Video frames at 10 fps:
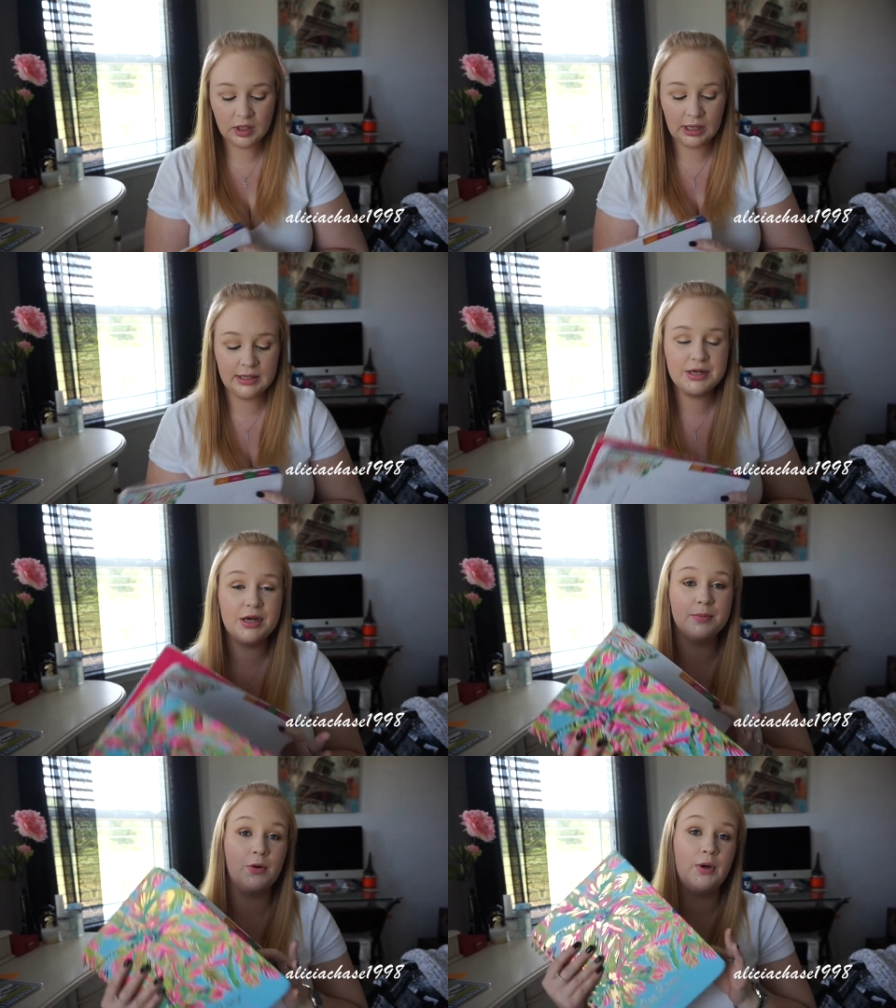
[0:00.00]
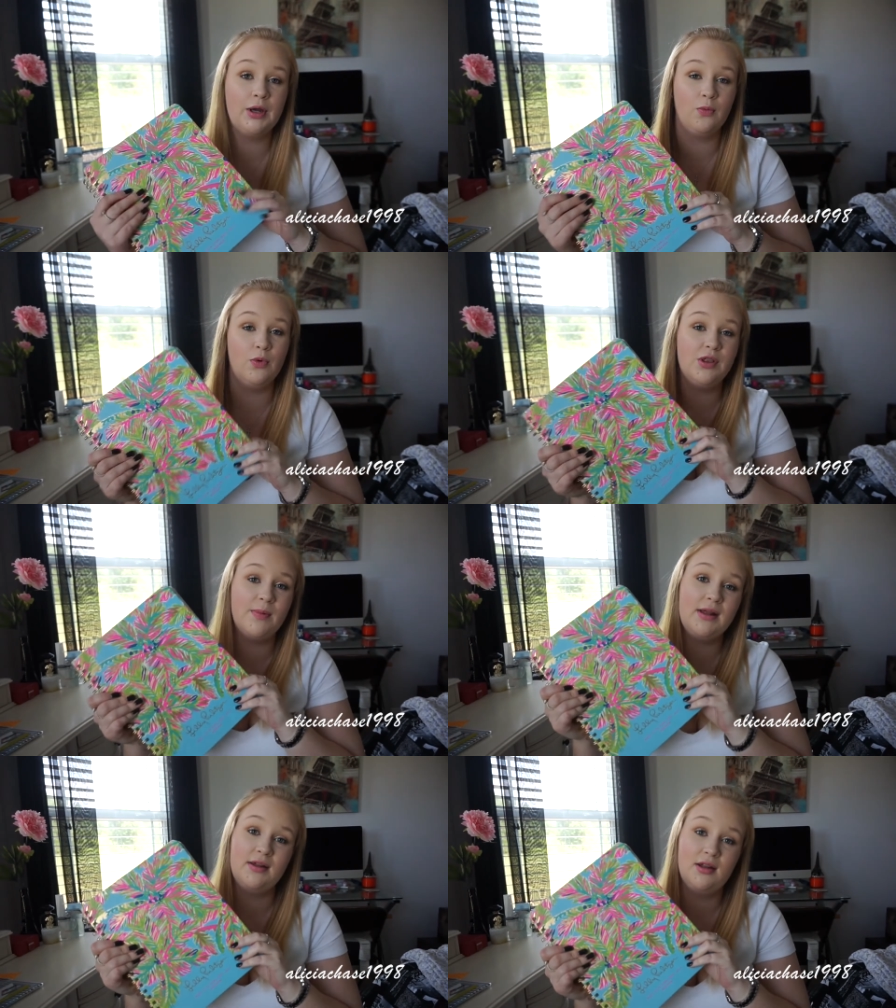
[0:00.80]
I ended up going with
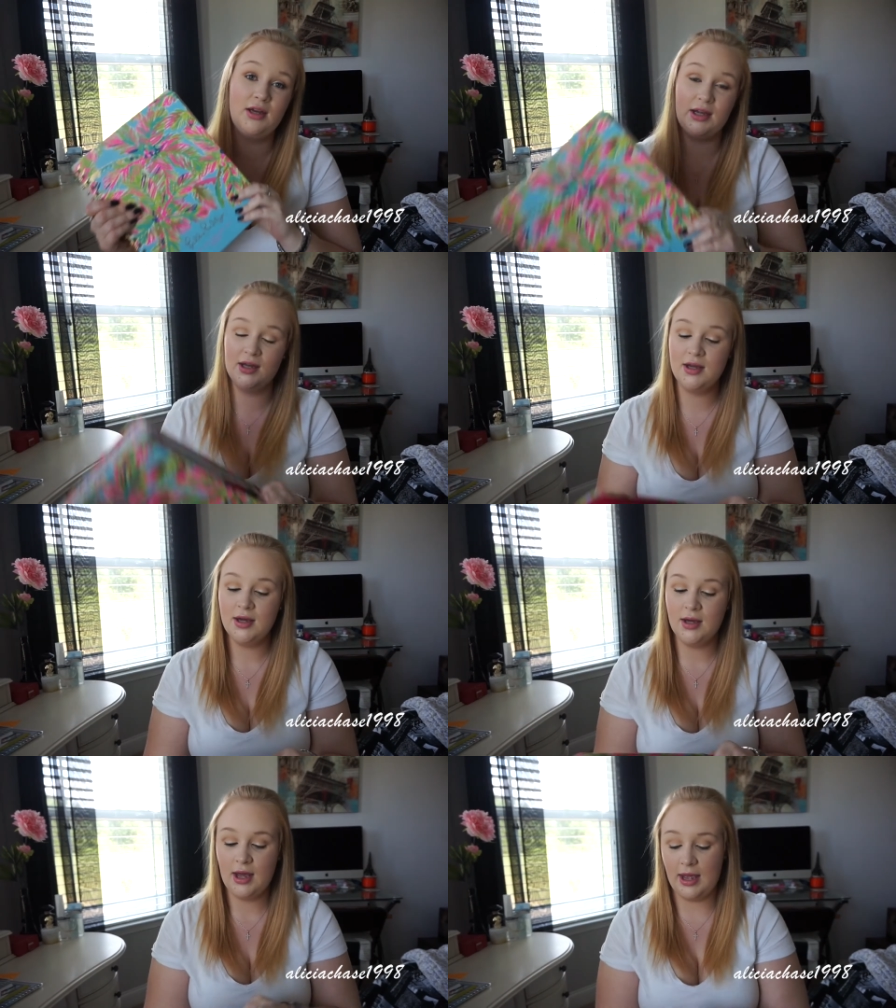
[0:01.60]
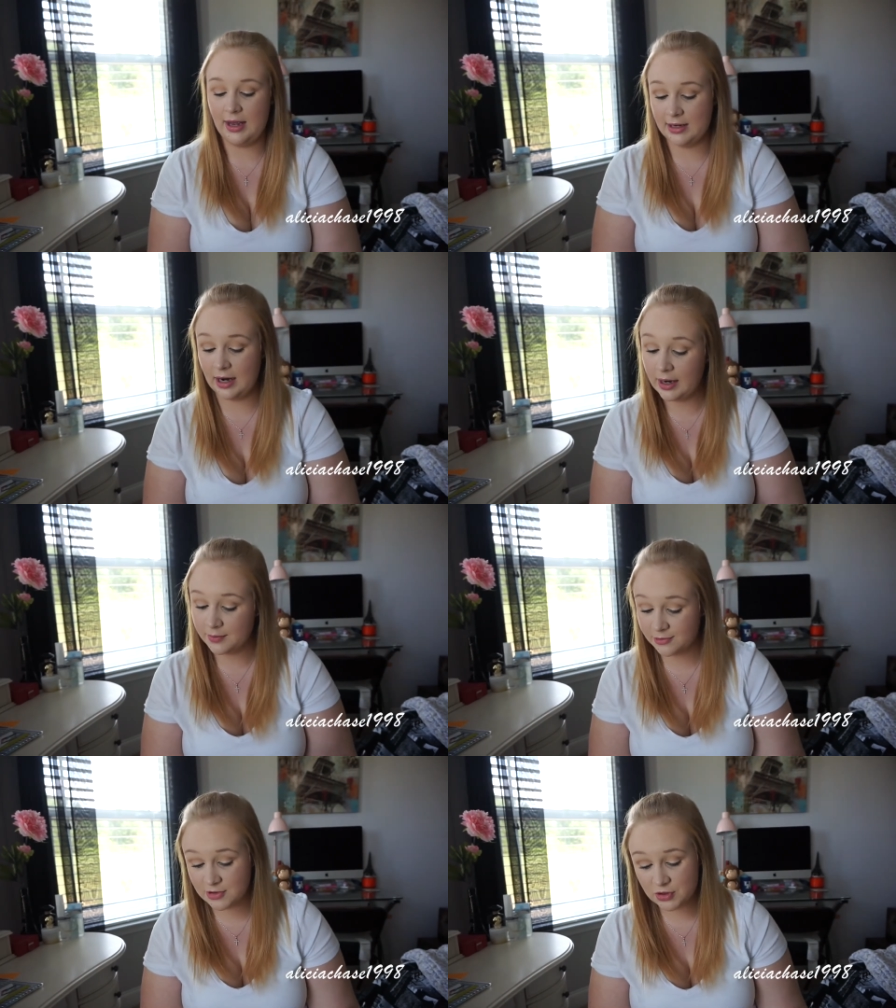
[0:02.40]
my Lily. And
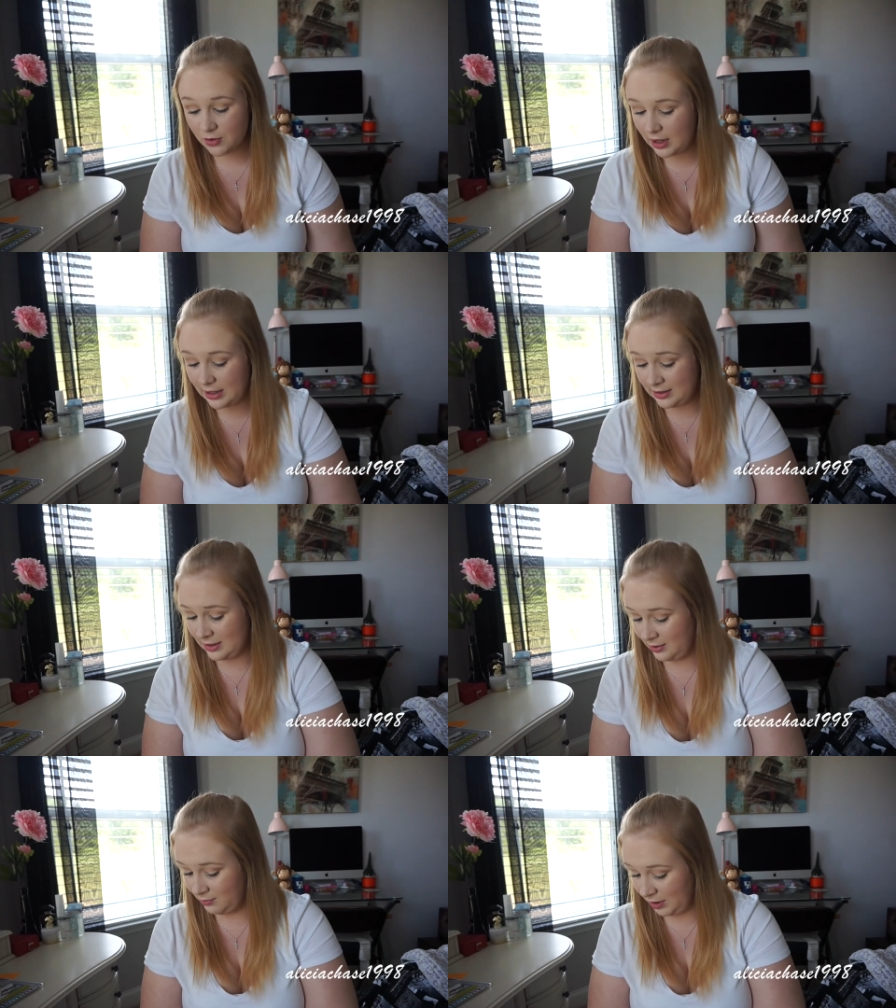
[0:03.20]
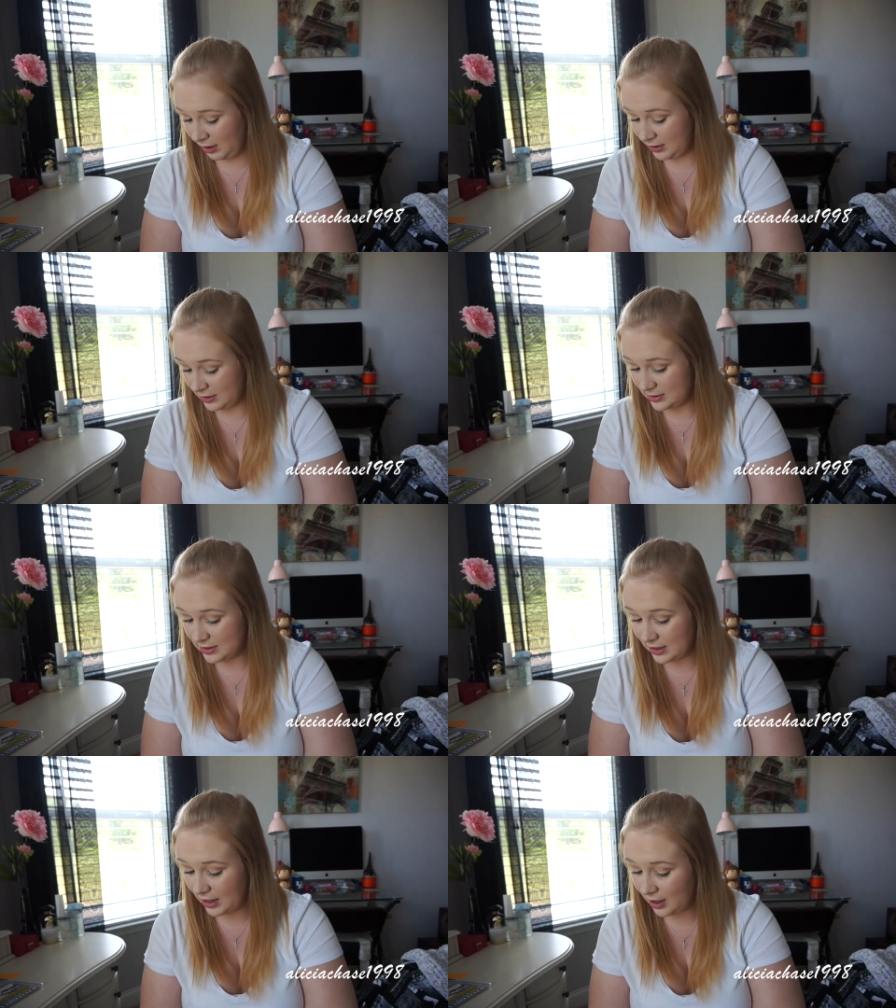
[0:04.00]
I'm so glad I did because
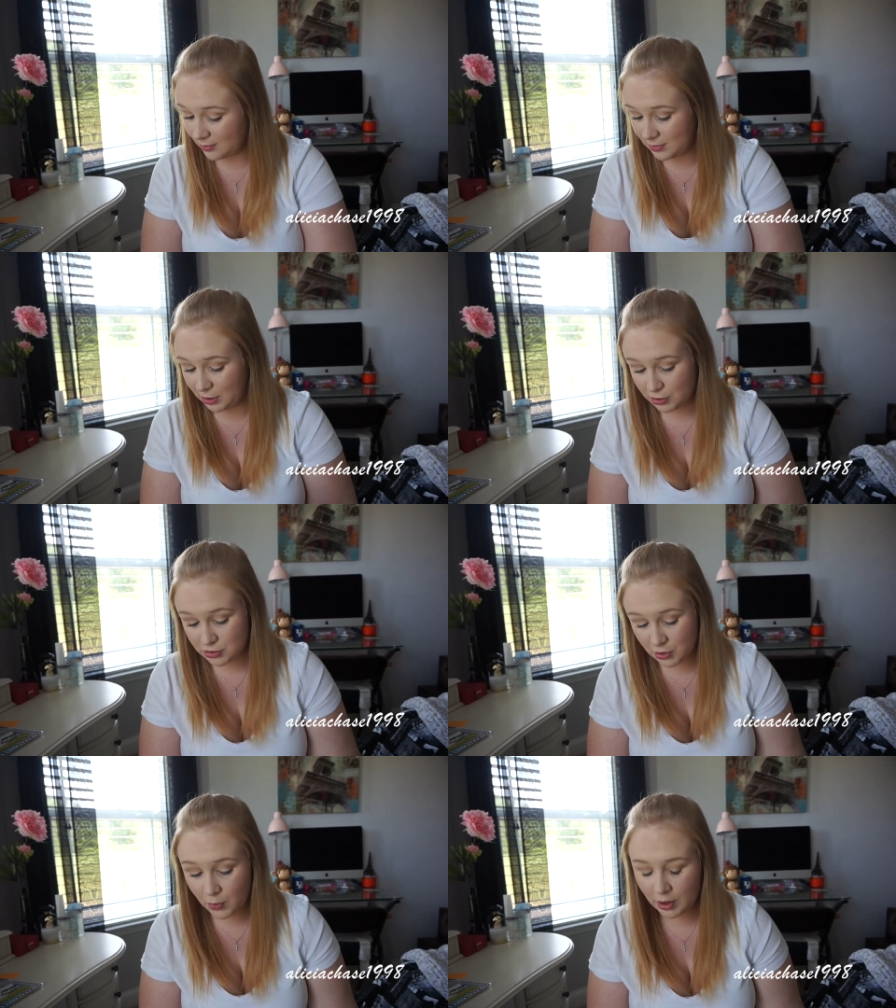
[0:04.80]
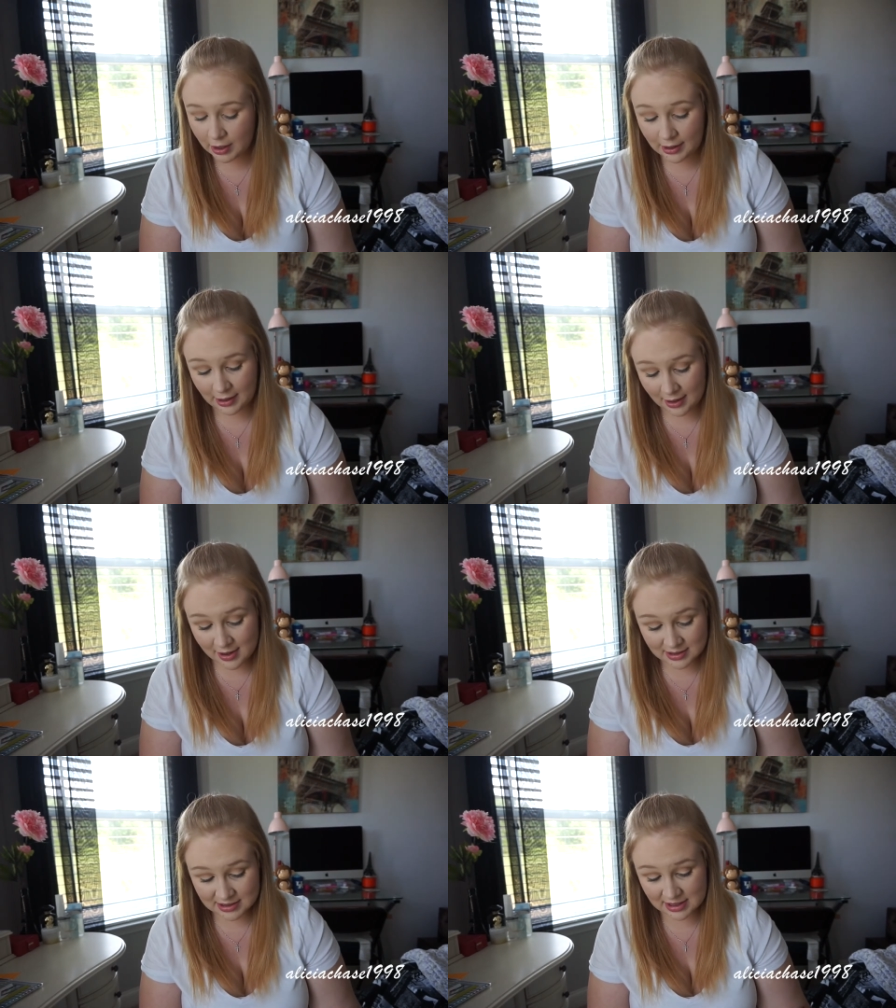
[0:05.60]
it kept me so
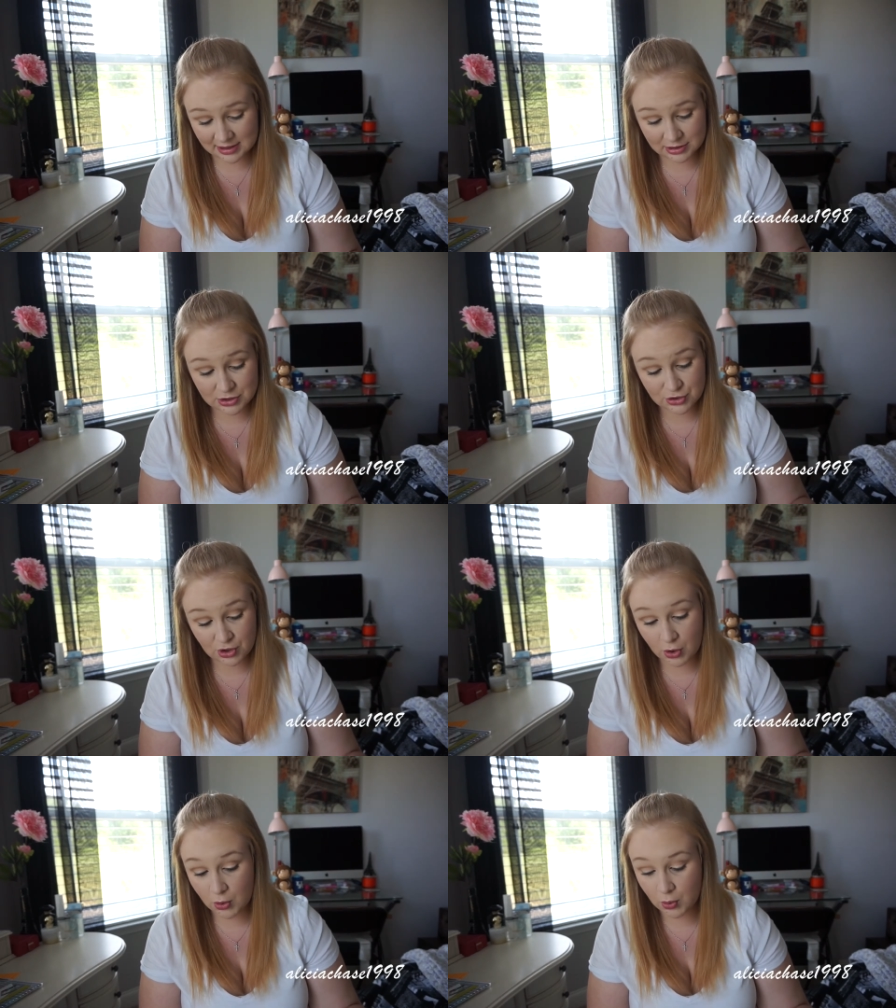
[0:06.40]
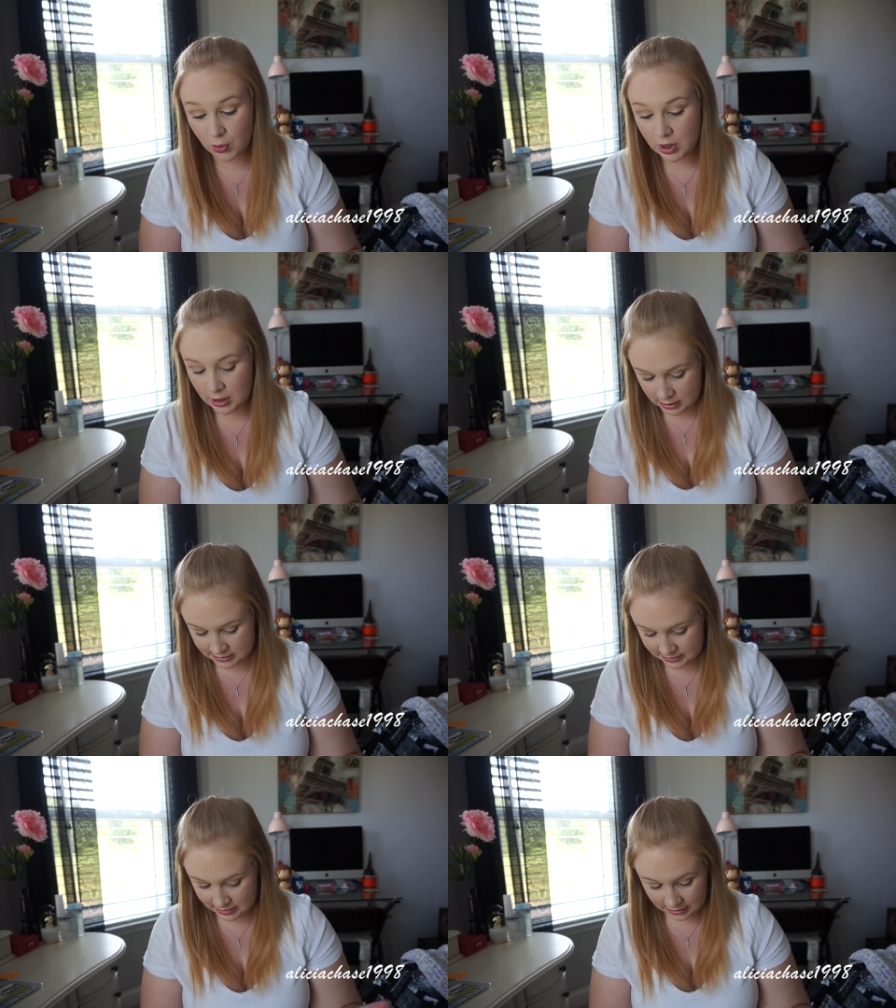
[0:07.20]
organized and so
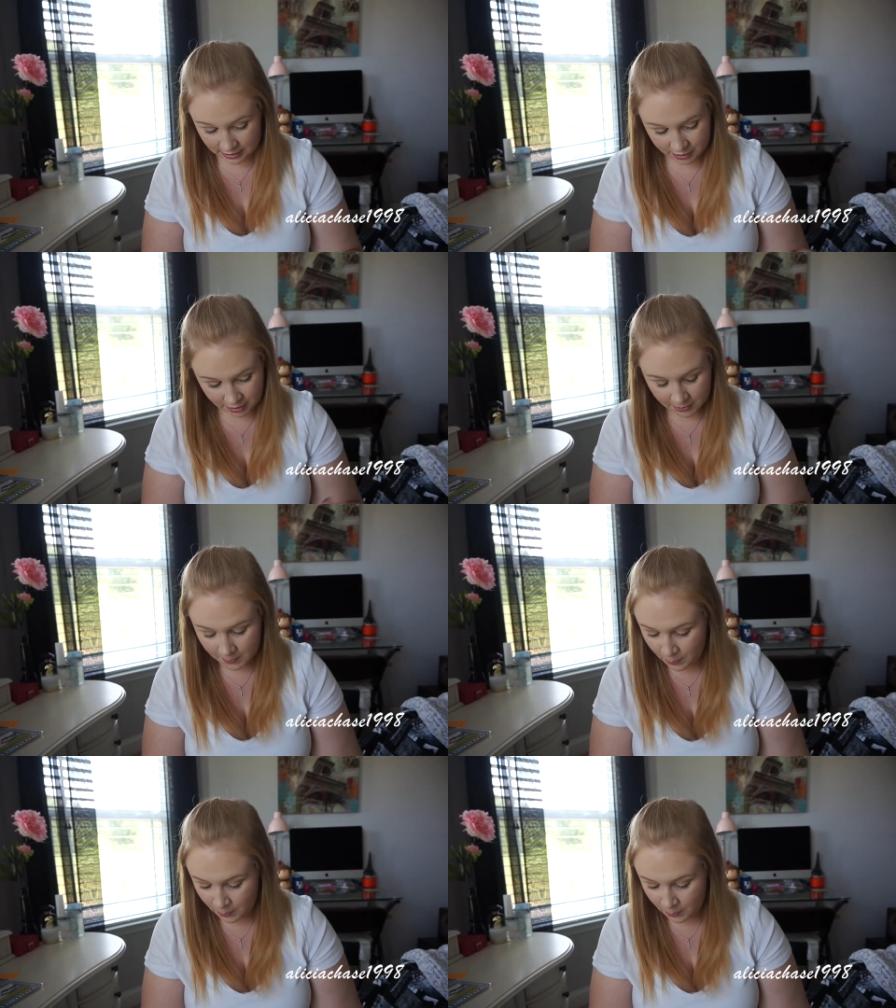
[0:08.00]
together.